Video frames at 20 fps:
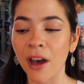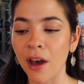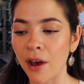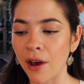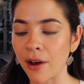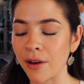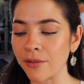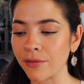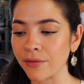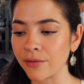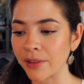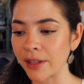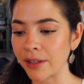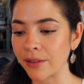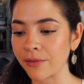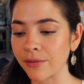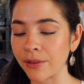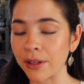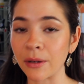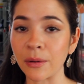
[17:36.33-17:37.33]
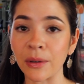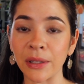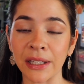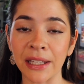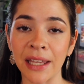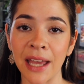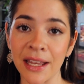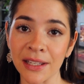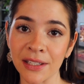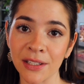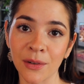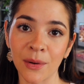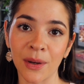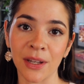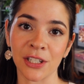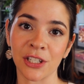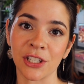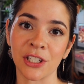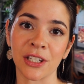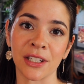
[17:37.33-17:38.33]
of like frequently asked
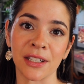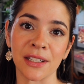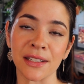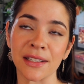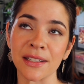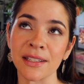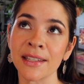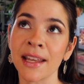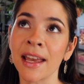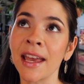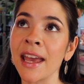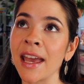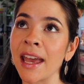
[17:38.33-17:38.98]
questions,